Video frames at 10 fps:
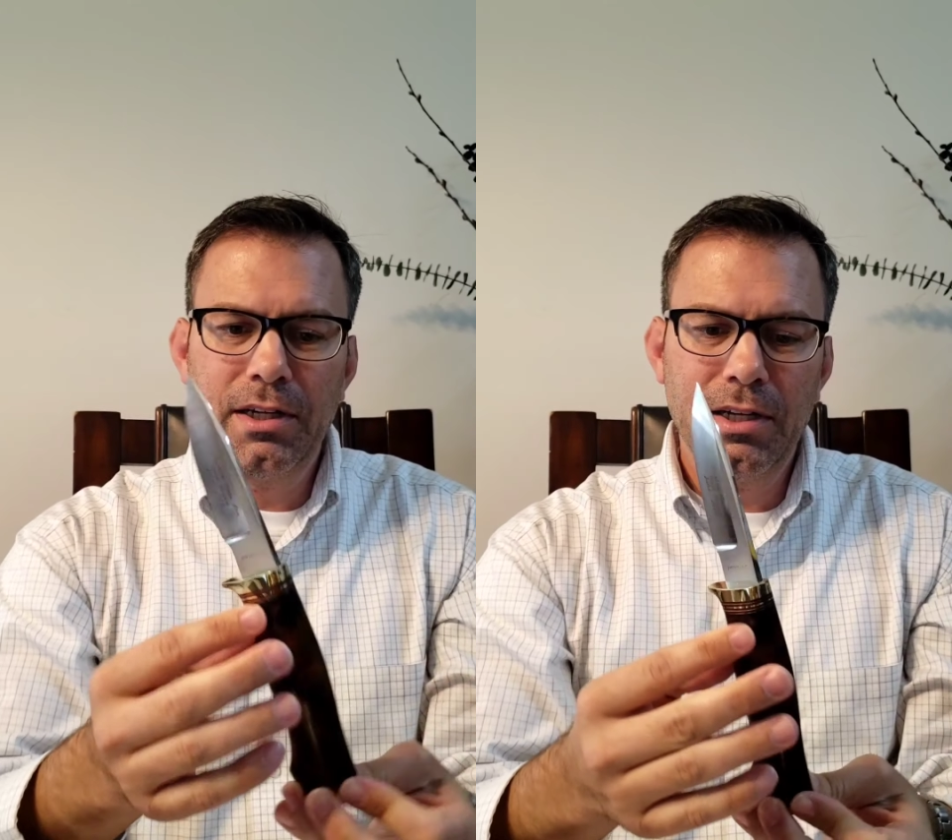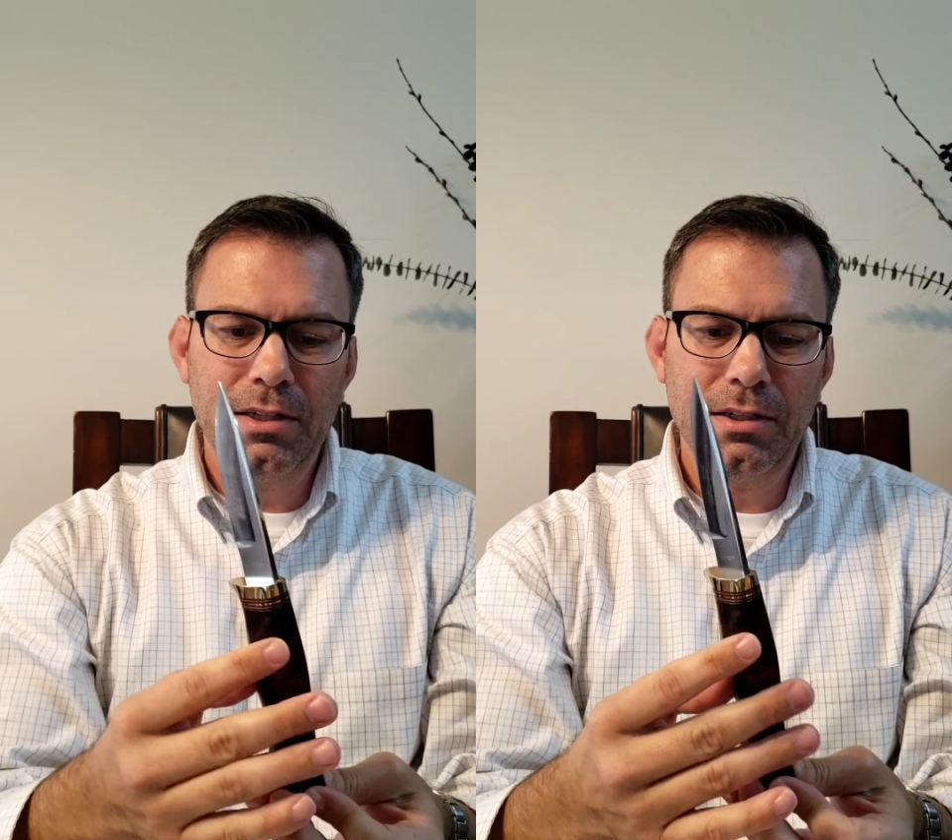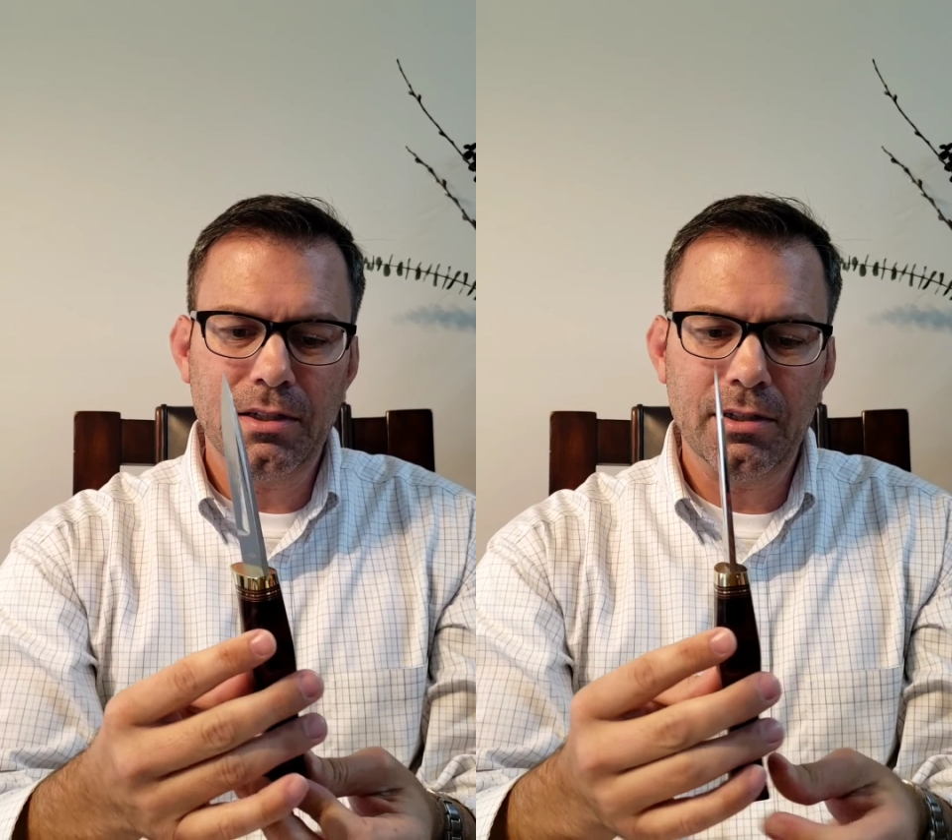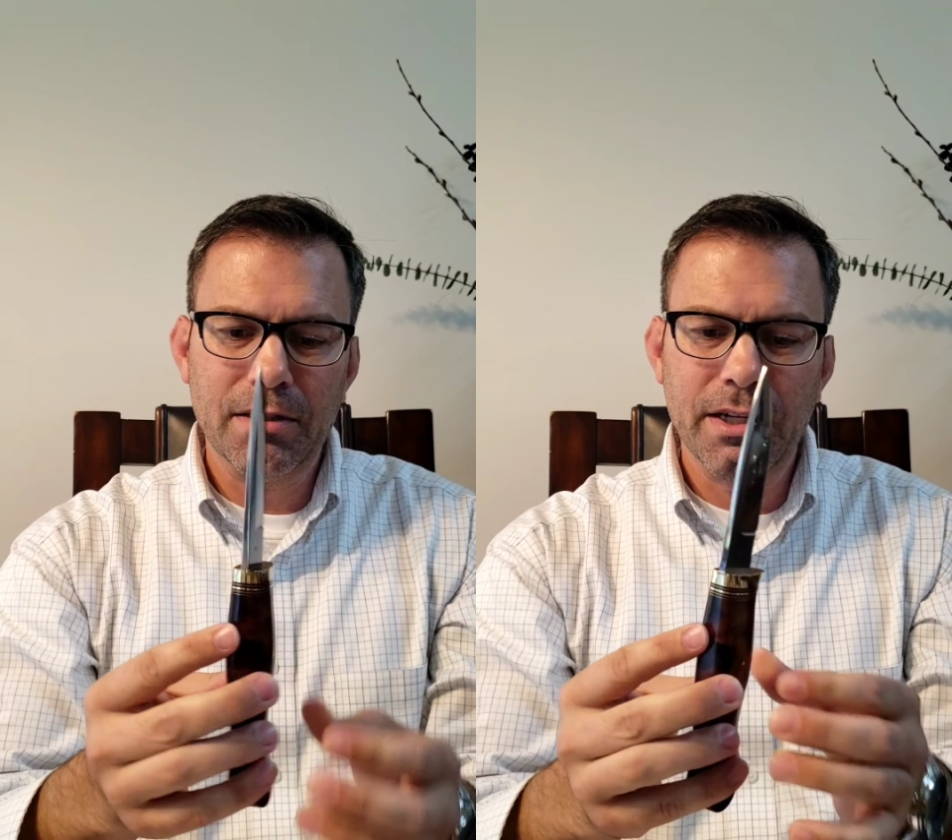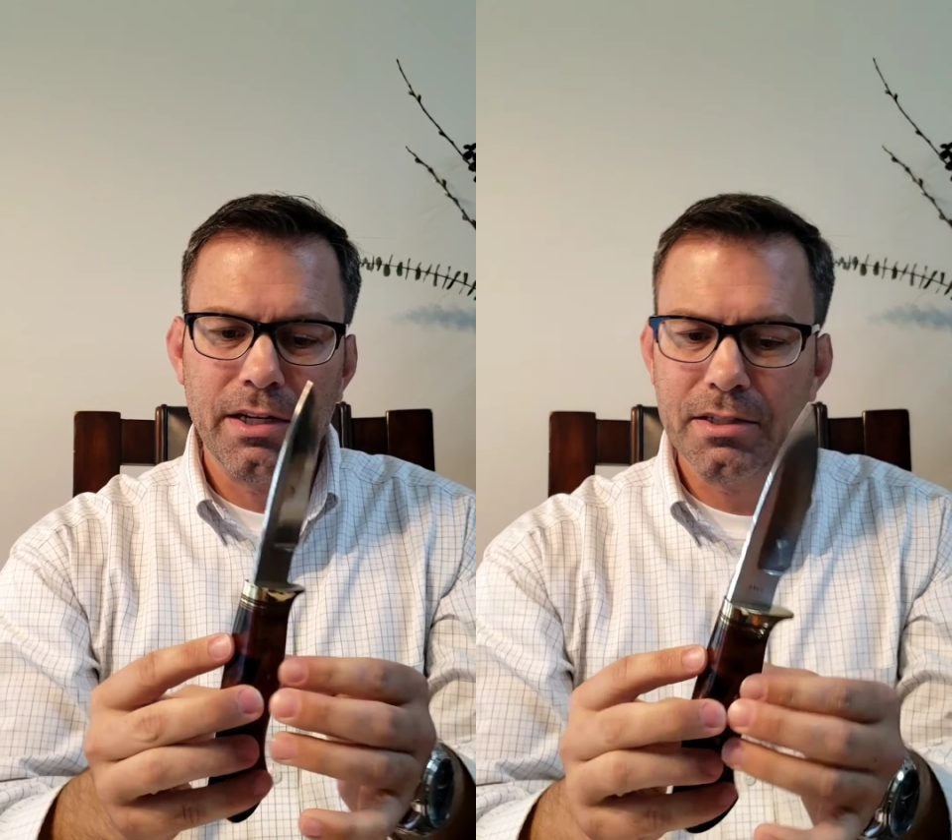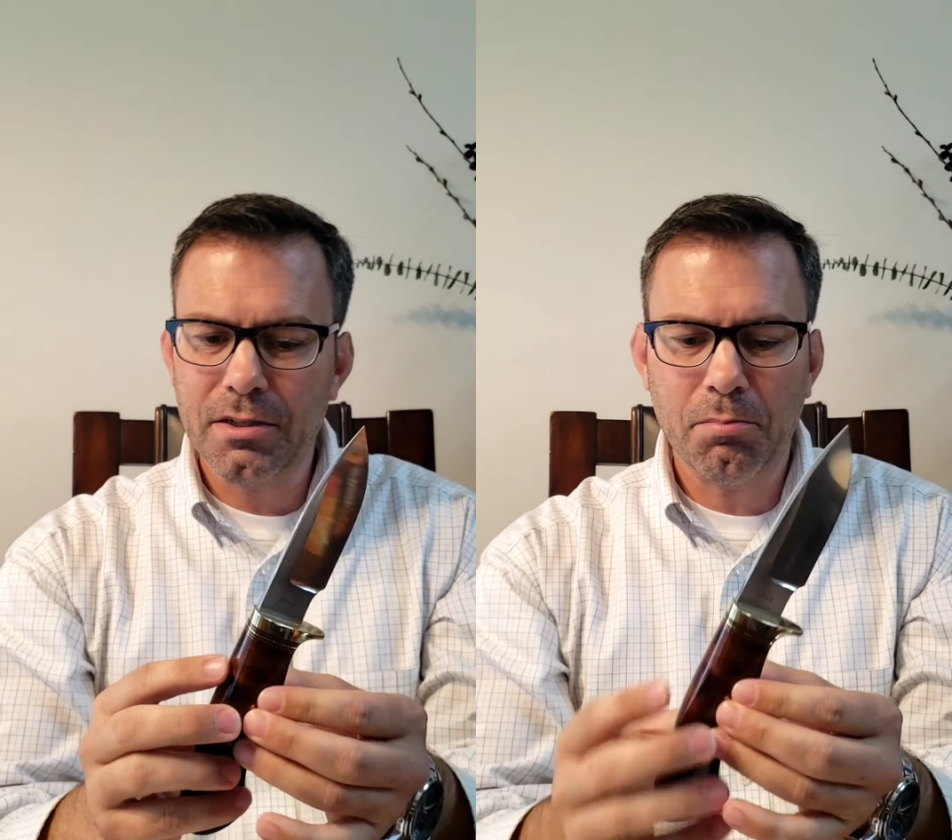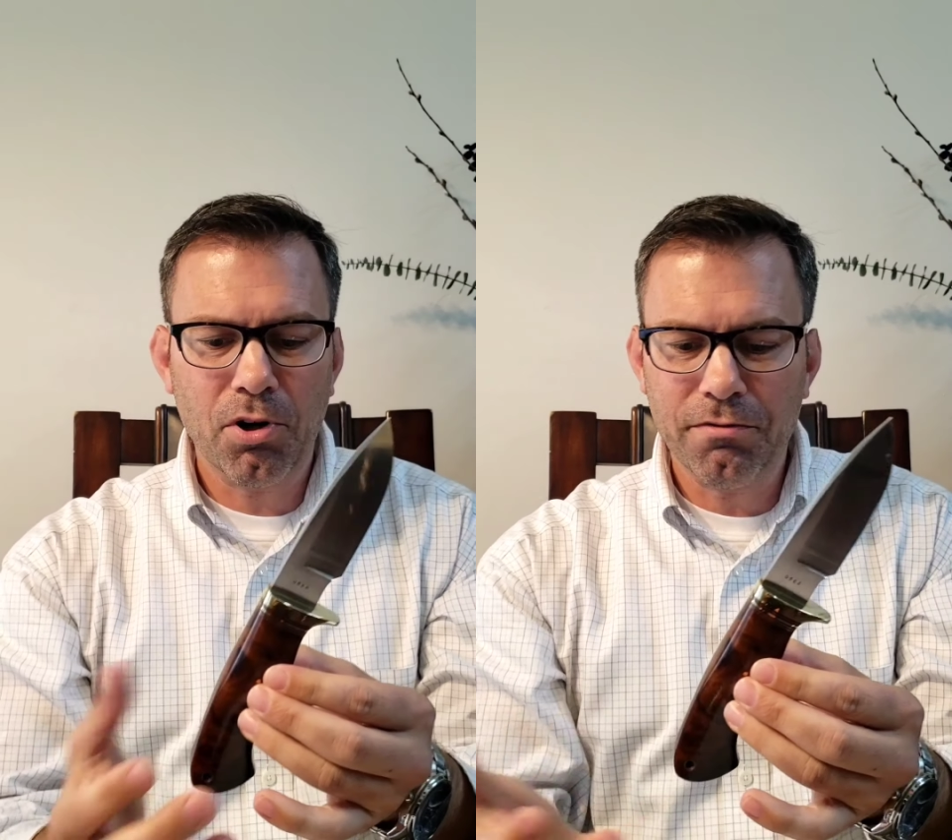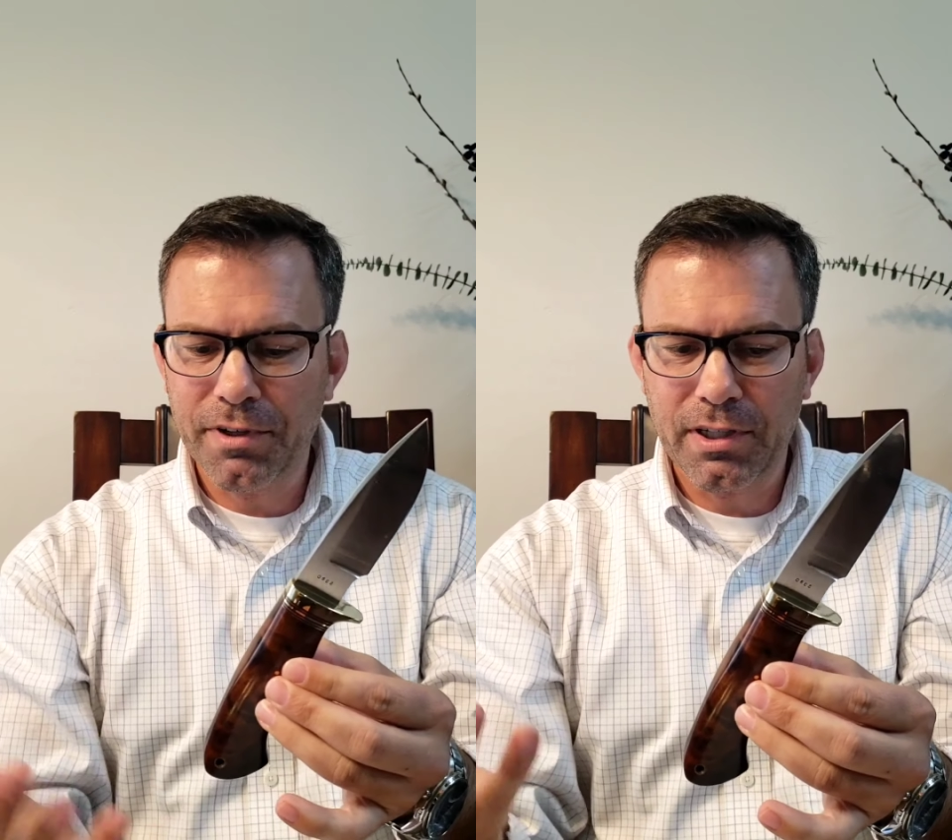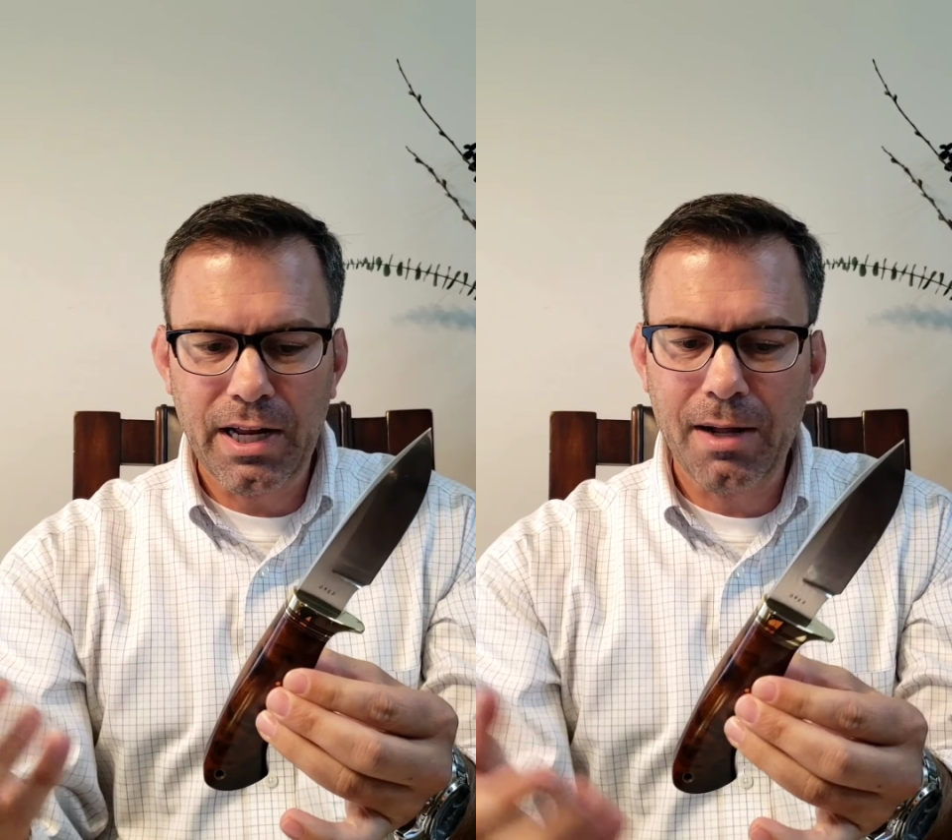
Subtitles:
and it's a perfect,